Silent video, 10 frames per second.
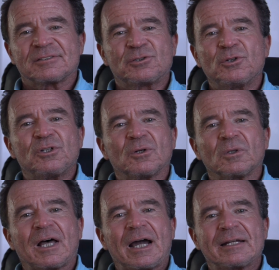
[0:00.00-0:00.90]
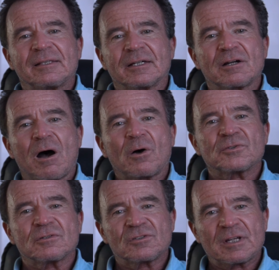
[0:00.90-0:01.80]
studio lighting that
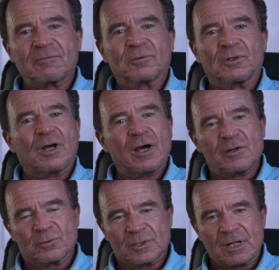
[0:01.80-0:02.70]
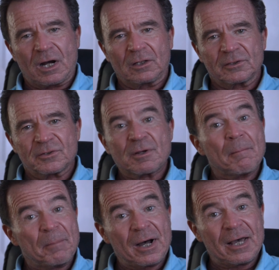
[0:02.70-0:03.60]
costs several
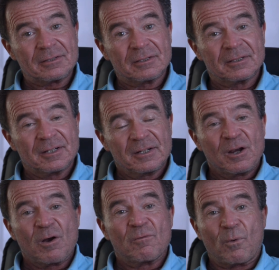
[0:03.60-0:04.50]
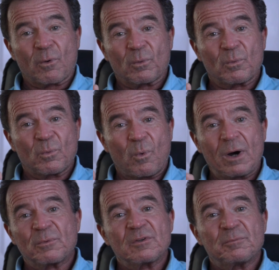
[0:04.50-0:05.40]
$100s, but for
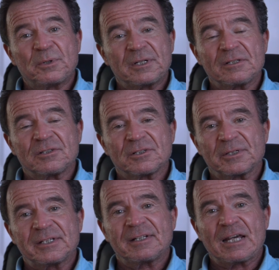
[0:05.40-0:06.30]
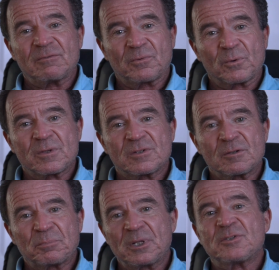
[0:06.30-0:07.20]
what we put into it and for the
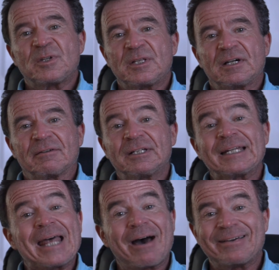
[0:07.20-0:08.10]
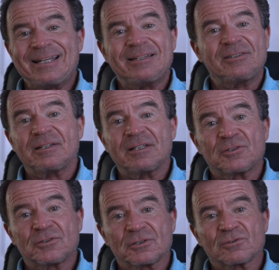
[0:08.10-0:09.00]
simplicity of it and how easy it
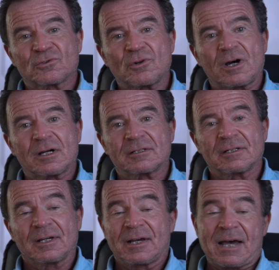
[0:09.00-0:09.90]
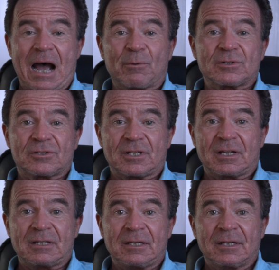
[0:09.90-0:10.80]
is to construct, I would
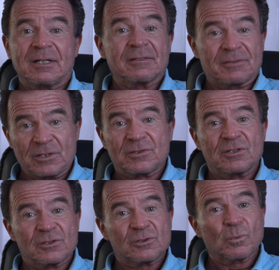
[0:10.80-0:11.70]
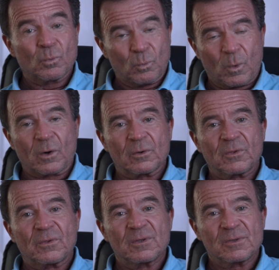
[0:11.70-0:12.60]
say this is
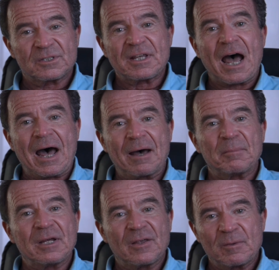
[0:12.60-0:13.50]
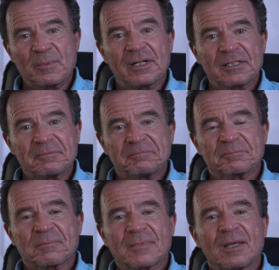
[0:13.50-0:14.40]
worth the time and the money.
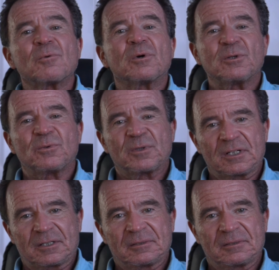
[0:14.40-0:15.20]
What do you think?